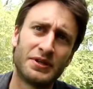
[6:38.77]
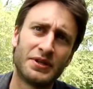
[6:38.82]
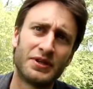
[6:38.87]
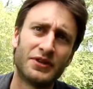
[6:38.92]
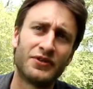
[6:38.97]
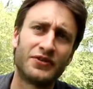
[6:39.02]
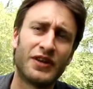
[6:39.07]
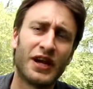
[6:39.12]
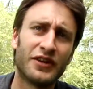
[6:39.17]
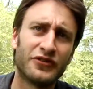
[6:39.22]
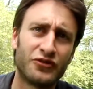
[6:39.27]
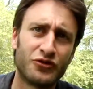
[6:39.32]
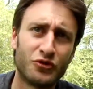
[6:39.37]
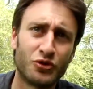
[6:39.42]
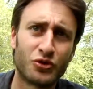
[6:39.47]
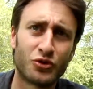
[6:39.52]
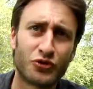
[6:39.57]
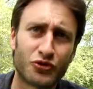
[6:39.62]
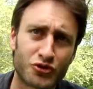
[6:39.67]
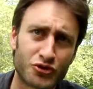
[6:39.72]
starts to
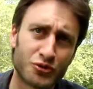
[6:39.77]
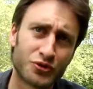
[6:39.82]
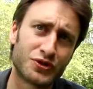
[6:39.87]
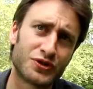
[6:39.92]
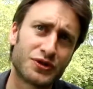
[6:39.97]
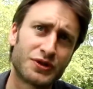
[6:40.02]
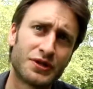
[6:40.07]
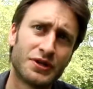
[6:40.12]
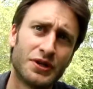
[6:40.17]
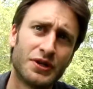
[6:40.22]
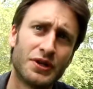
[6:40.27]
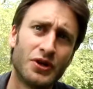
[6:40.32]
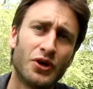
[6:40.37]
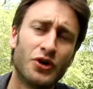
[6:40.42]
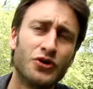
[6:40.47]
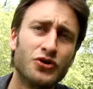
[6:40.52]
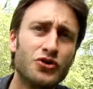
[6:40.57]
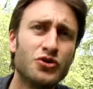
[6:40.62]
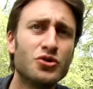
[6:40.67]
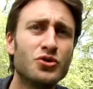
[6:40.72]
construct
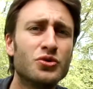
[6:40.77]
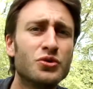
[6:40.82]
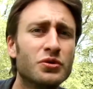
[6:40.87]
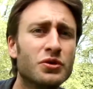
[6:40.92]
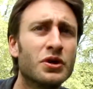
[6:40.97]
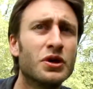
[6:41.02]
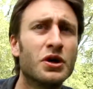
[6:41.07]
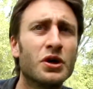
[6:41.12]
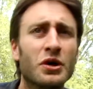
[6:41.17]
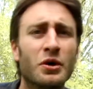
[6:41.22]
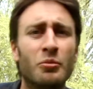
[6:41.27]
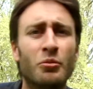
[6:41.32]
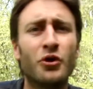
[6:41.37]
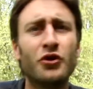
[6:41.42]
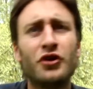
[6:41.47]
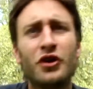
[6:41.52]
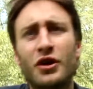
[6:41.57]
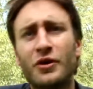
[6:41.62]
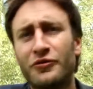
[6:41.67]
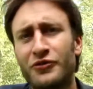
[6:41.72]
a new
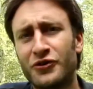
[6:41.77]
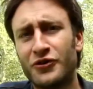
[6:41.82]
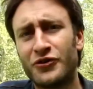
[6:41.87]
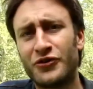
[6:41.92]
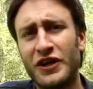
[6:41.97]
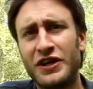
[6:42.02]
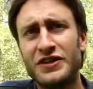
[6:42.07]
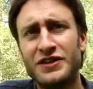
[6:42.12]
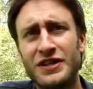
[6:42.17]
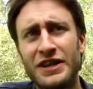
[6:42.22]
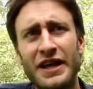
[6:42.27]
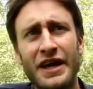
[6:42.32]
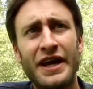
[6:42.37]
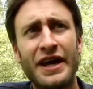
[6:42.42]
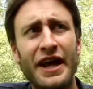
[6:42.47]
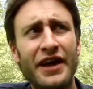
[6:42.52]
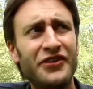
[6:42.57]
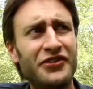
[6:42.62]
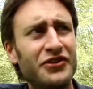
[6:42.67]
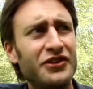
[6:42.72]
model of society.
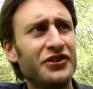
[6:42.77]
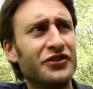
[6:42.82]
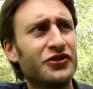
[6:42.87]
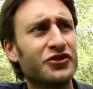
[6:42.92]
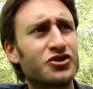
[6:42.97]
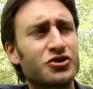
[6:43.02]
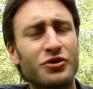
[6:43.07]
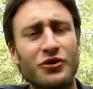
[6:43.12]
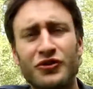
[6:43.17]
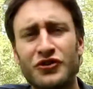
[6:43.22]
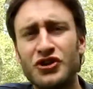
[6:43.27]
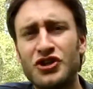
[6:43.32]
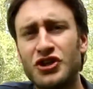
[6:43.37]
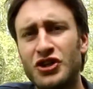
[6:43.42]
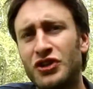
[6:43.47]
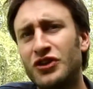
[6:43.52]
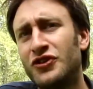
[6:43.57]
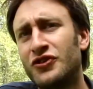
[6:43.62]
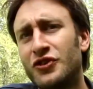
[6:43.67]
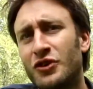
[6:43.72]
And I think the
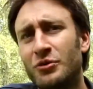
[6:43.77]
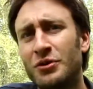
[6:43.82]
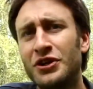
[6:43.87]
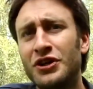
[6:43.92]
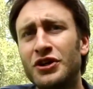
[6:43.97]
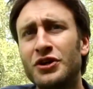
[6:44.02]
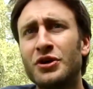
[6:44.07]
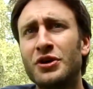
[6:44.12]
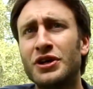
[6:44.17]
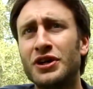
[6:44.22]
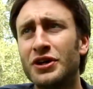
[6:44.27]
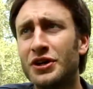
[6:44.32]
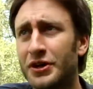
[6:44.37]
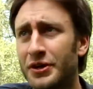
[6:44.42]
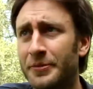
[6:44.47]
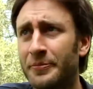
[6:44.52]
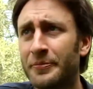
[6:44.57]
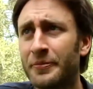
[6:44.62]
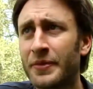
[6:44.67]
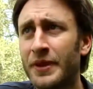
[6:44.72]
transition is already going
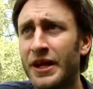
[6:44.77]
on.